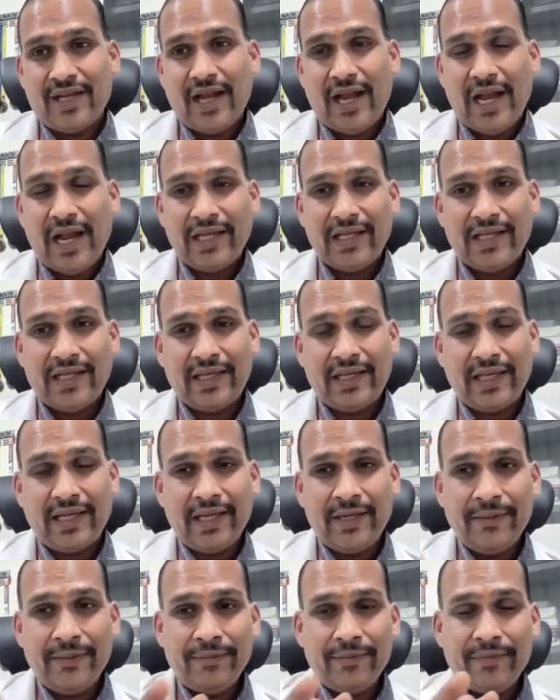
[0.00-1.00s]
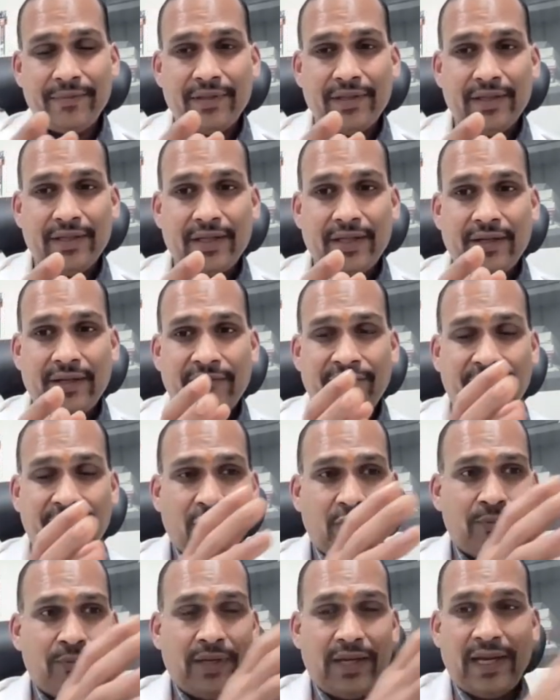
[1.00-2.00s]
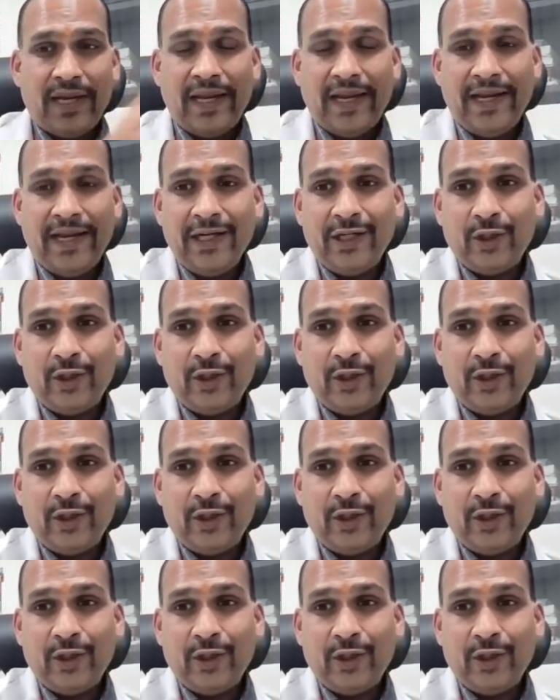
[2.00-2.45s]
I came from hell